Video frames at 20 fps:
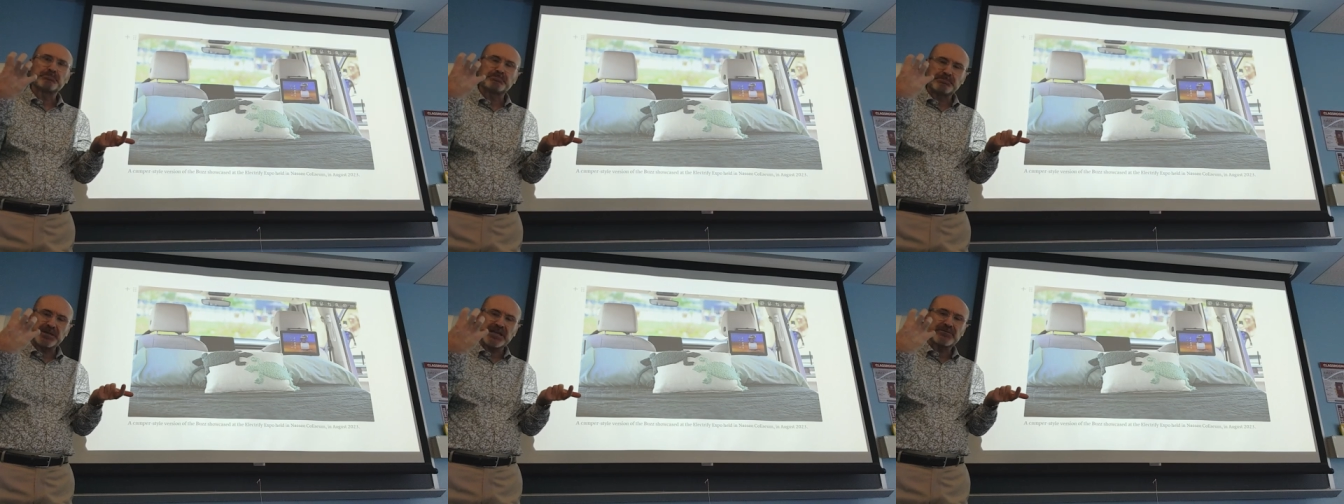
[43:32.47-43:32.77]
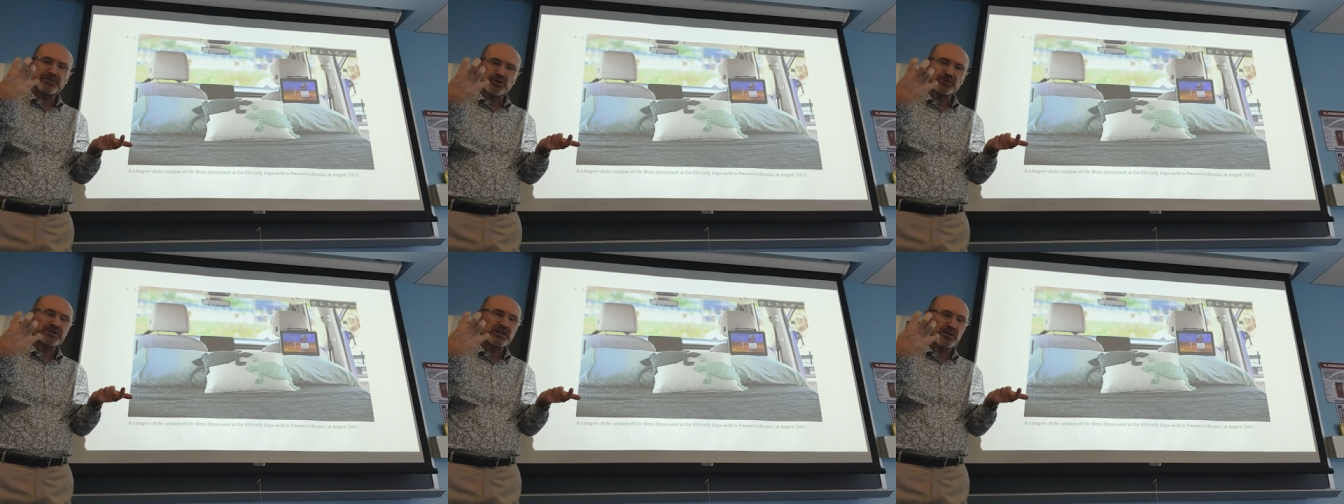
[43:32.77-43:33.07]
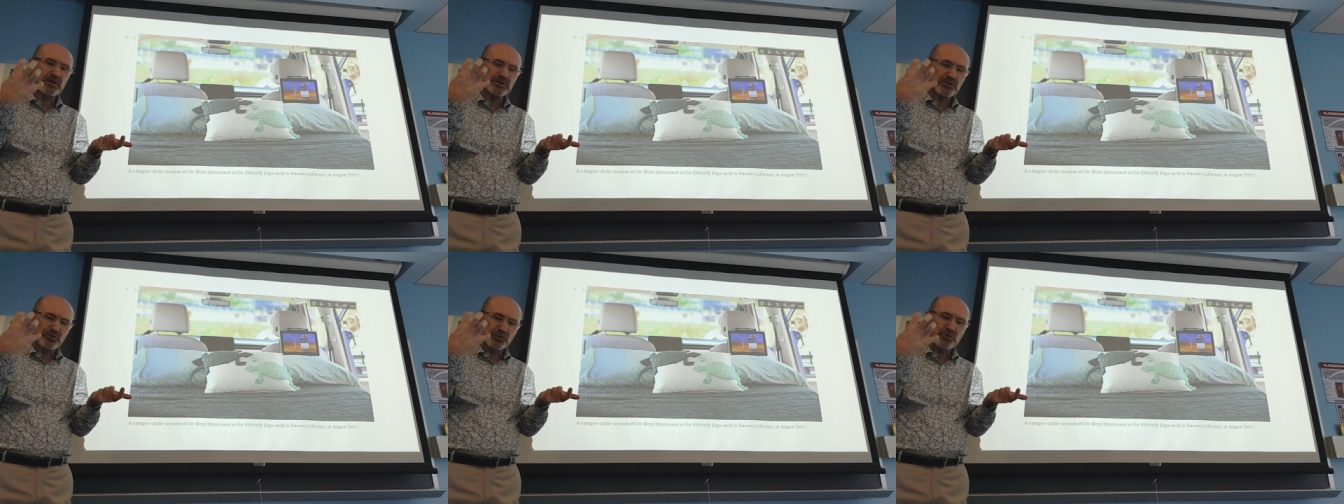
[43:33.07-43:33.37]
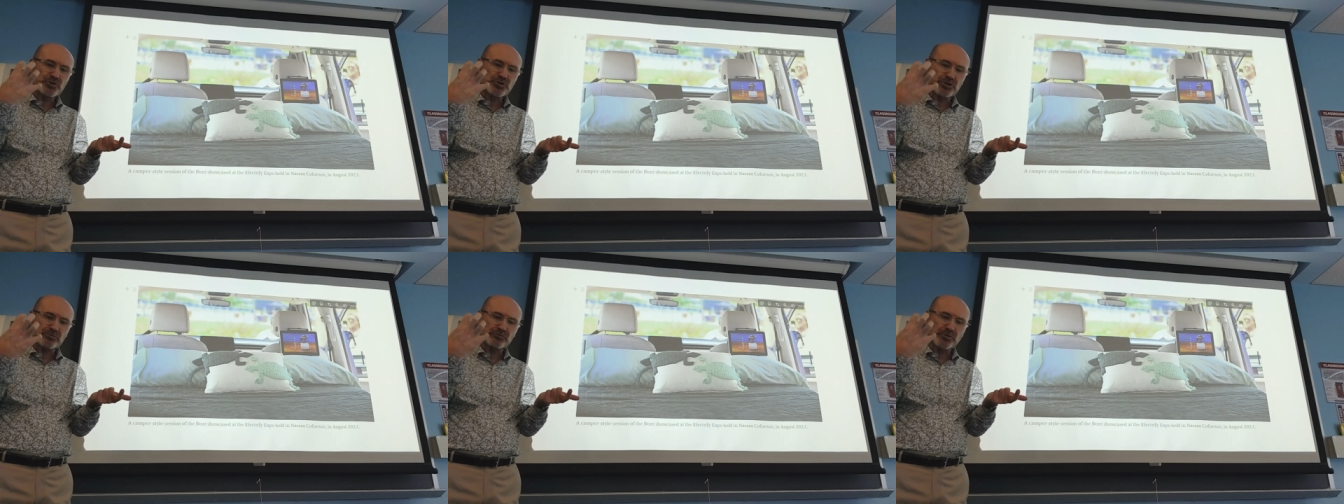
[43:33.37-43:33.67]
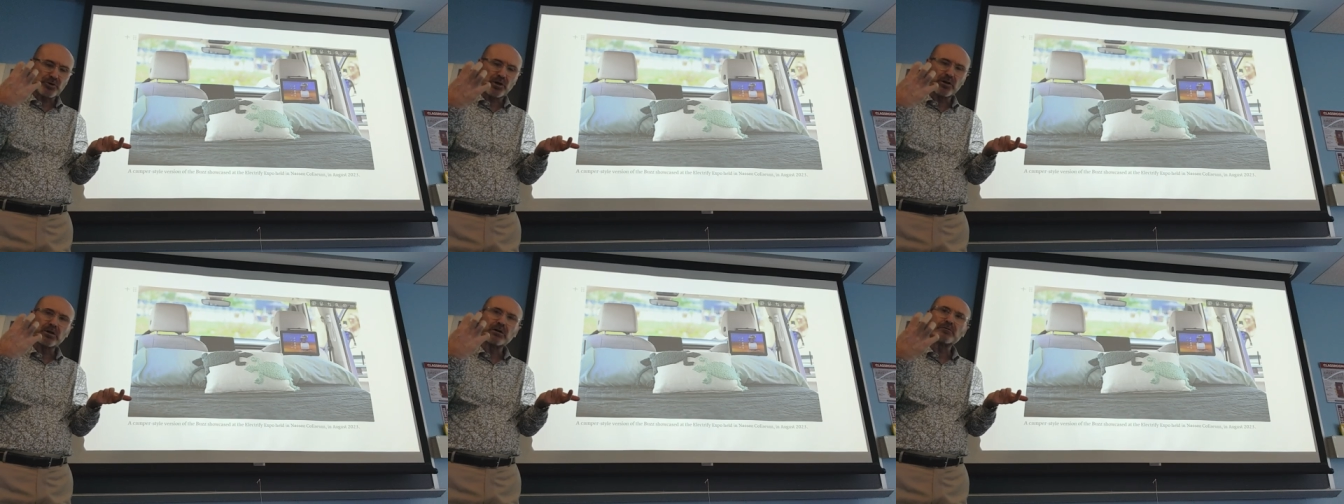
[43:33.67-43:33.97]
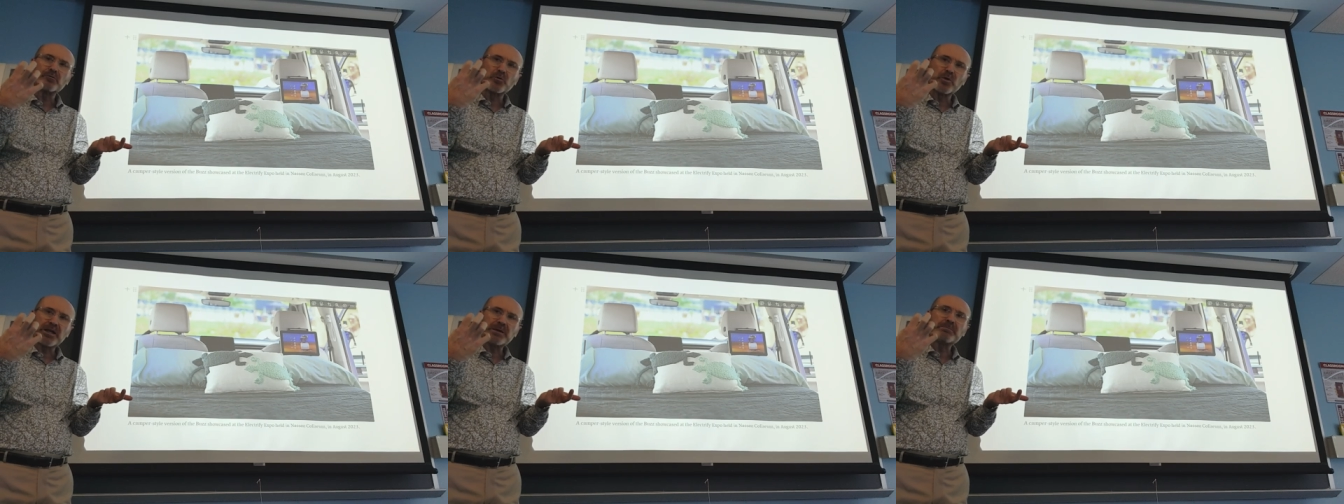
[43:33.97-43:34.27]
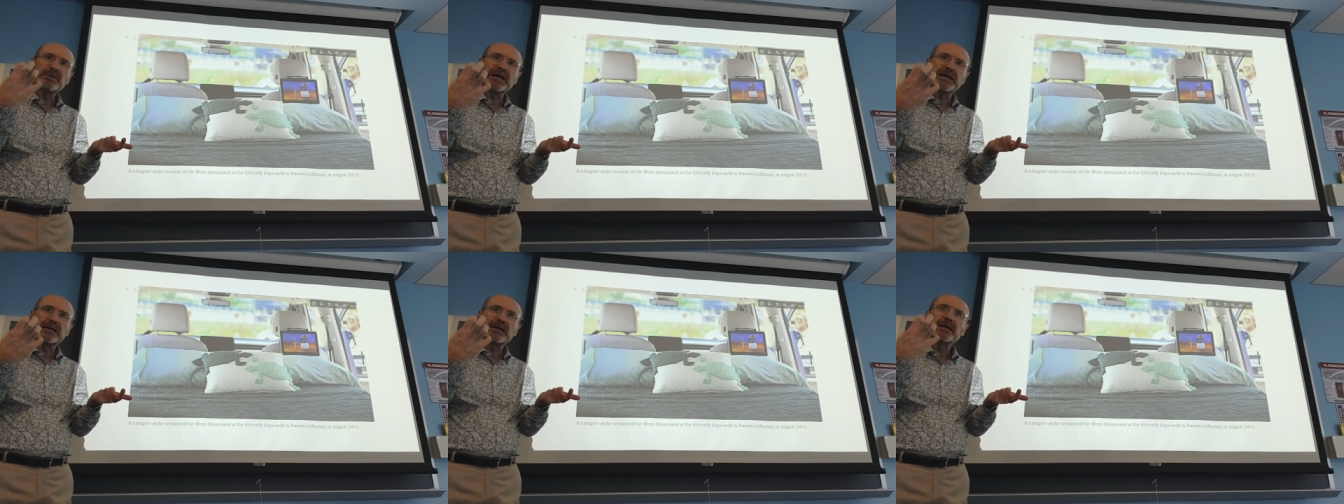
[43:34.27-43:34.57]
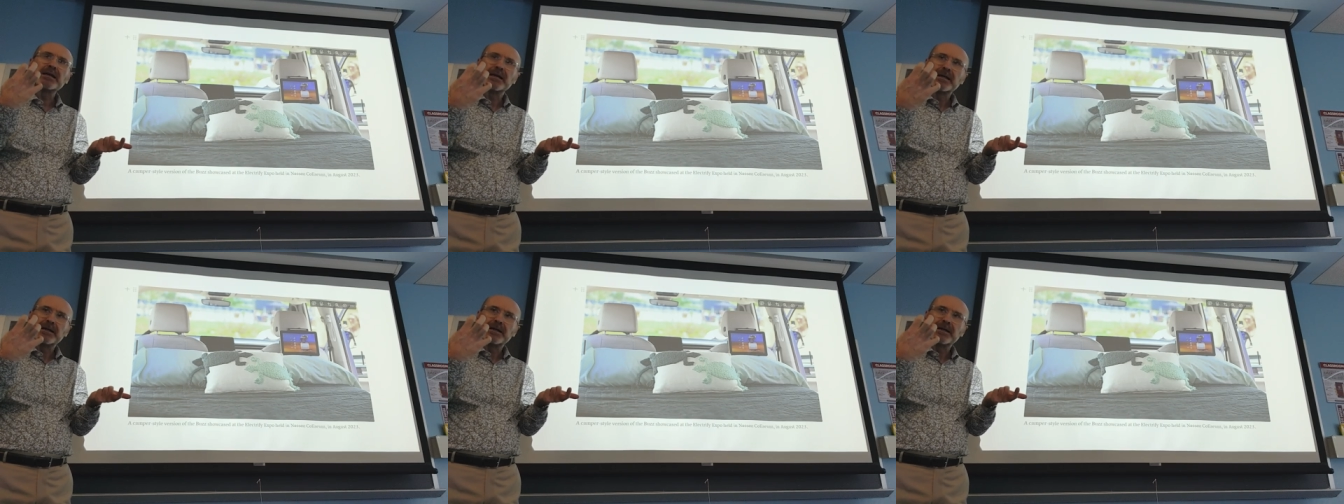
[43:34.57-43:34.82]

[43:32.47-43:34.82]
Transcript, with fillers: pivotal, crucial role of women